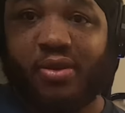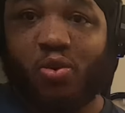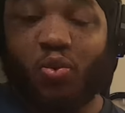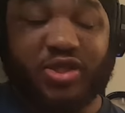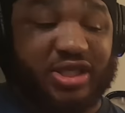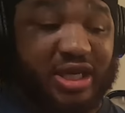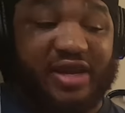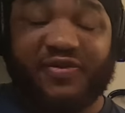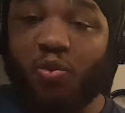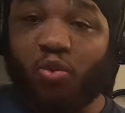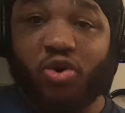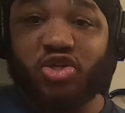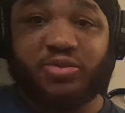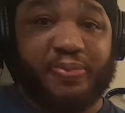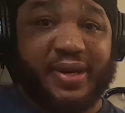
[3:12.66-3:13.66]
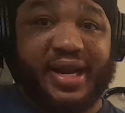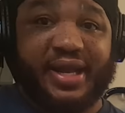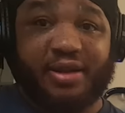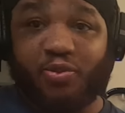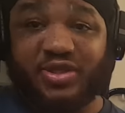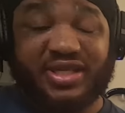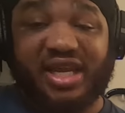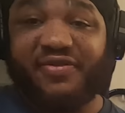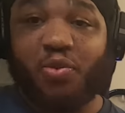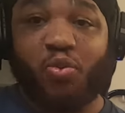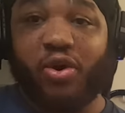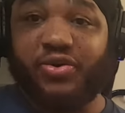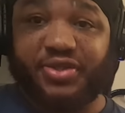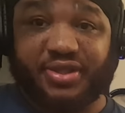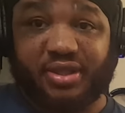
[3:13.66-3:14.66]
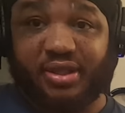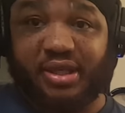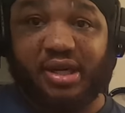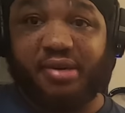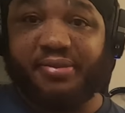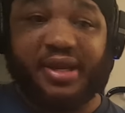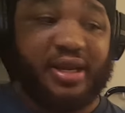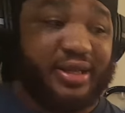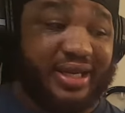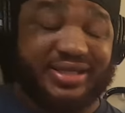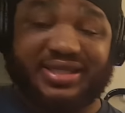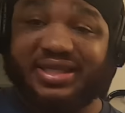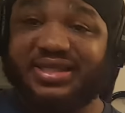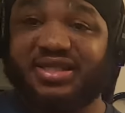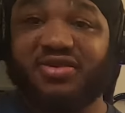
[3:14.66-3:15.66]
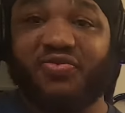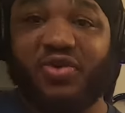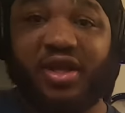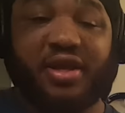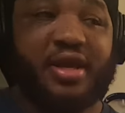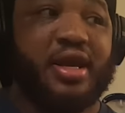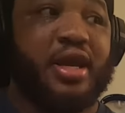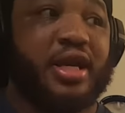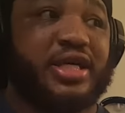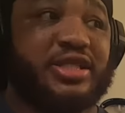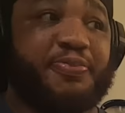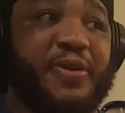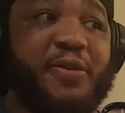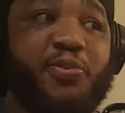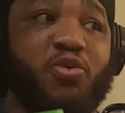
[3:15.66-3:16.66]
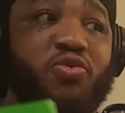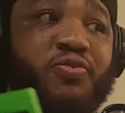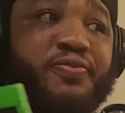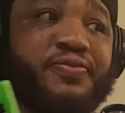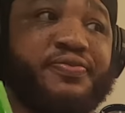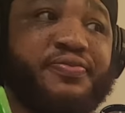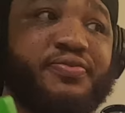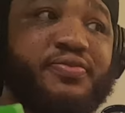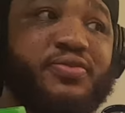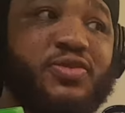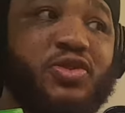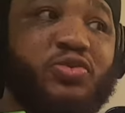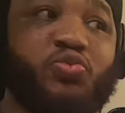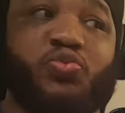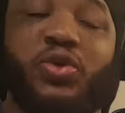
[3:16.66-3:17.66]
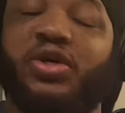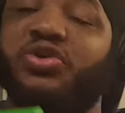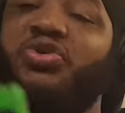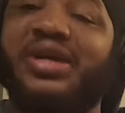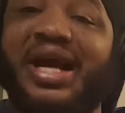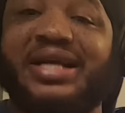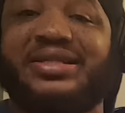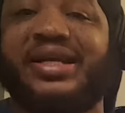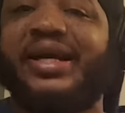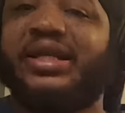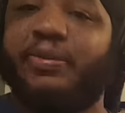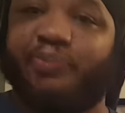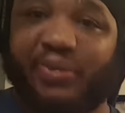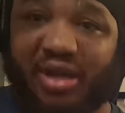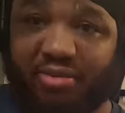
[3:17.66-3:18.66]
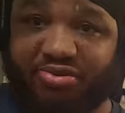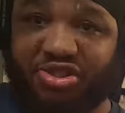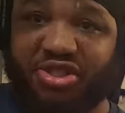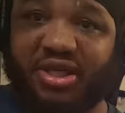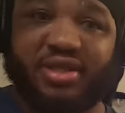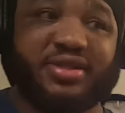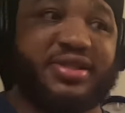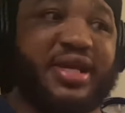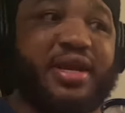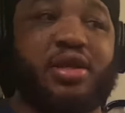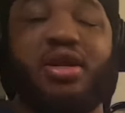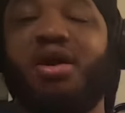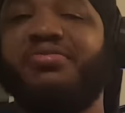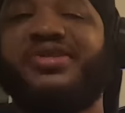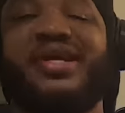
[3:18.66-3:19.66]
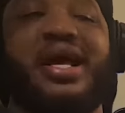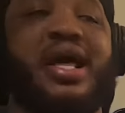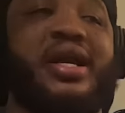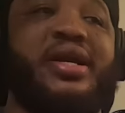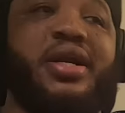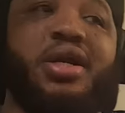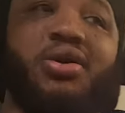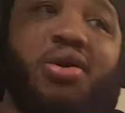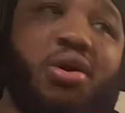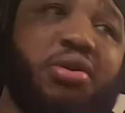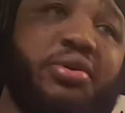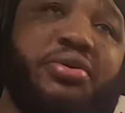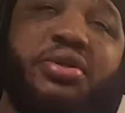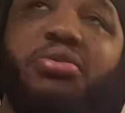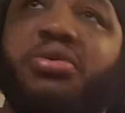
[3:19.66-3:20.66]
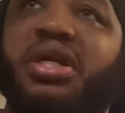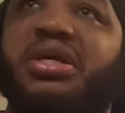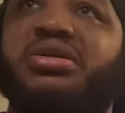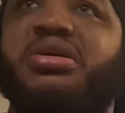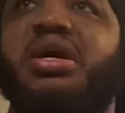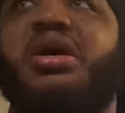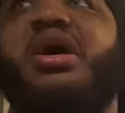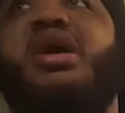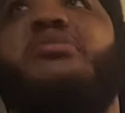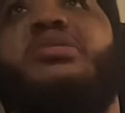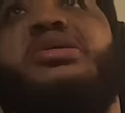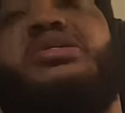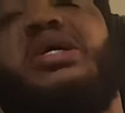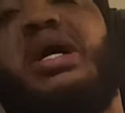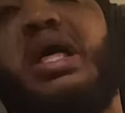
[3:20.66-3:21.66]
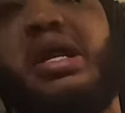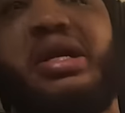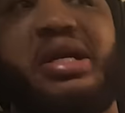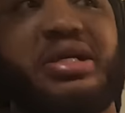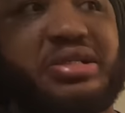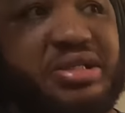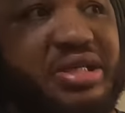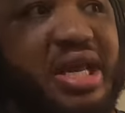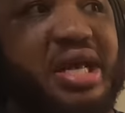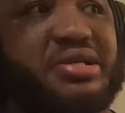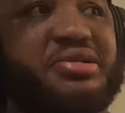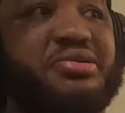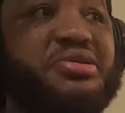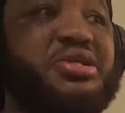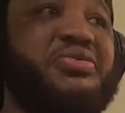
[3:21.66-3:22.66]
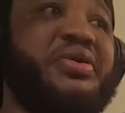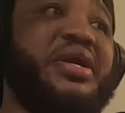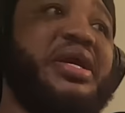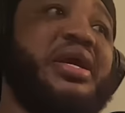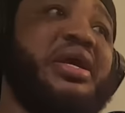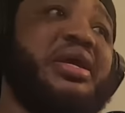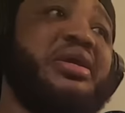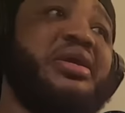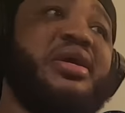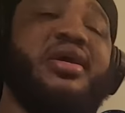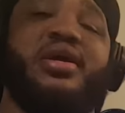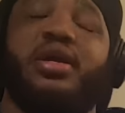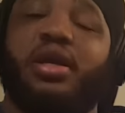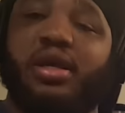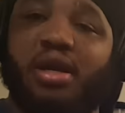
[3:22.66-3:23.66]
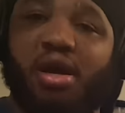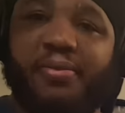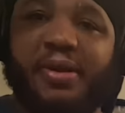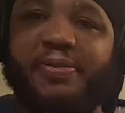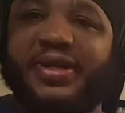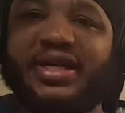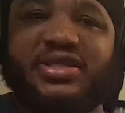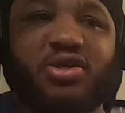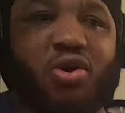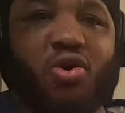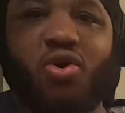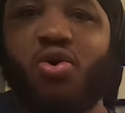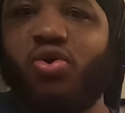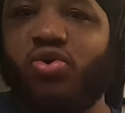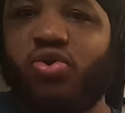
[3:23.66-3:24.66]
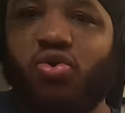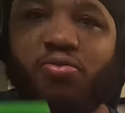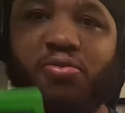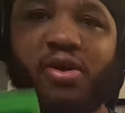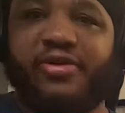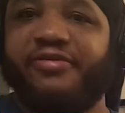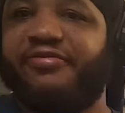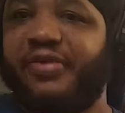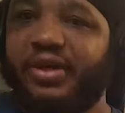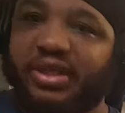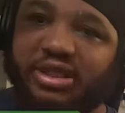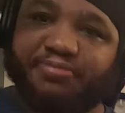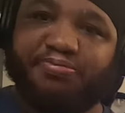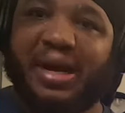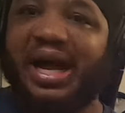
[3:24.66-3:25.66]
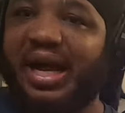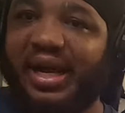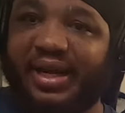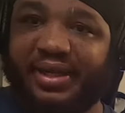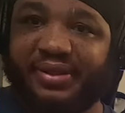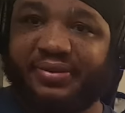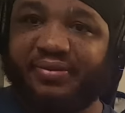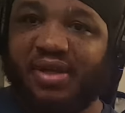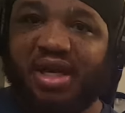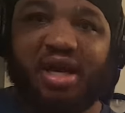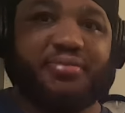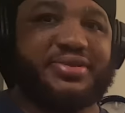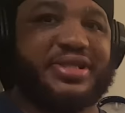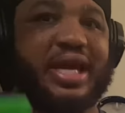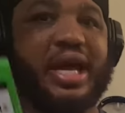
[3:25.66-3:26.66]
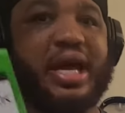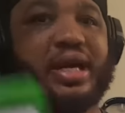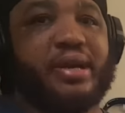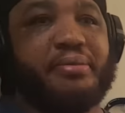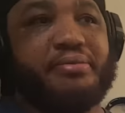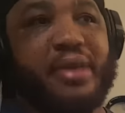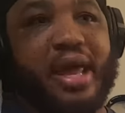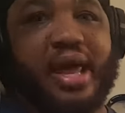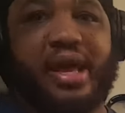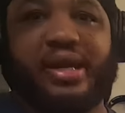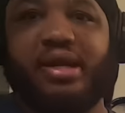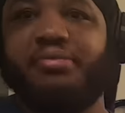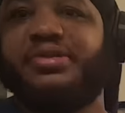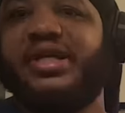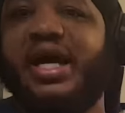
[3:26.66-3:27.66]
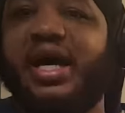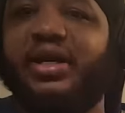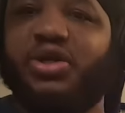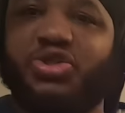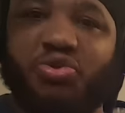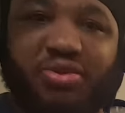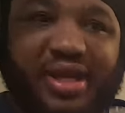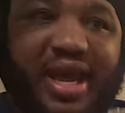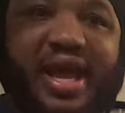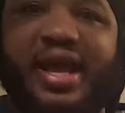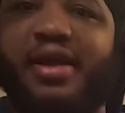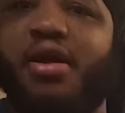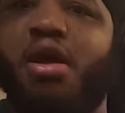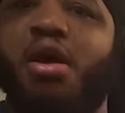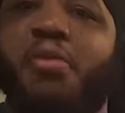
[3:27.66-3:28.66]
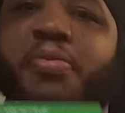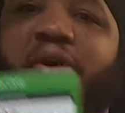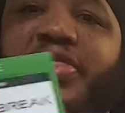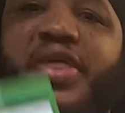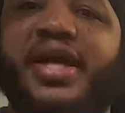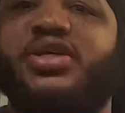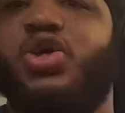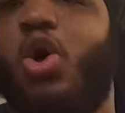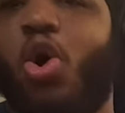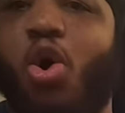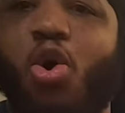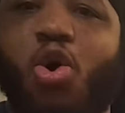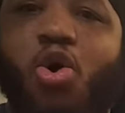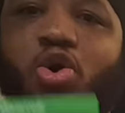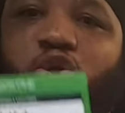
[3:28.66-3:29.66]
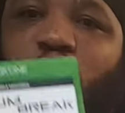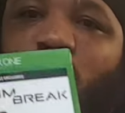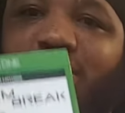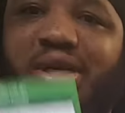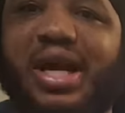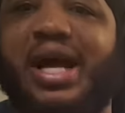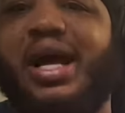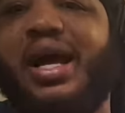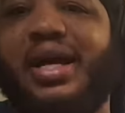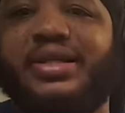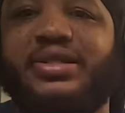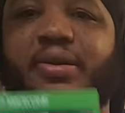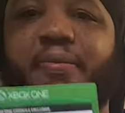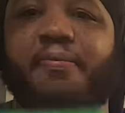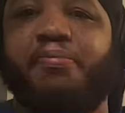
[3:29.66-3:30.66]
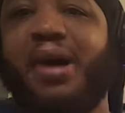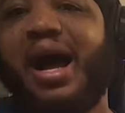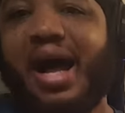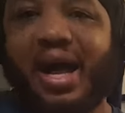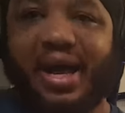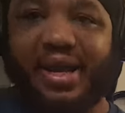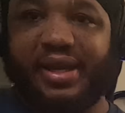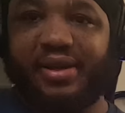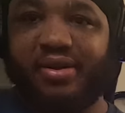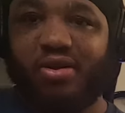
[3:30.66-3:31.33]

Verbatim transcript: What's even worse about it, and what's even worse, you know what I mean? Like I said, this is a really, because people, well, you guys like to pop shit and say, you know, I'm tired of the Call of Duties. I'm tired of the Assassin's Creed. You know what I mean? But it's all you motherfuckers buy. I'm tired of Madden. I'm tired of 2K. But that's all you guys buy.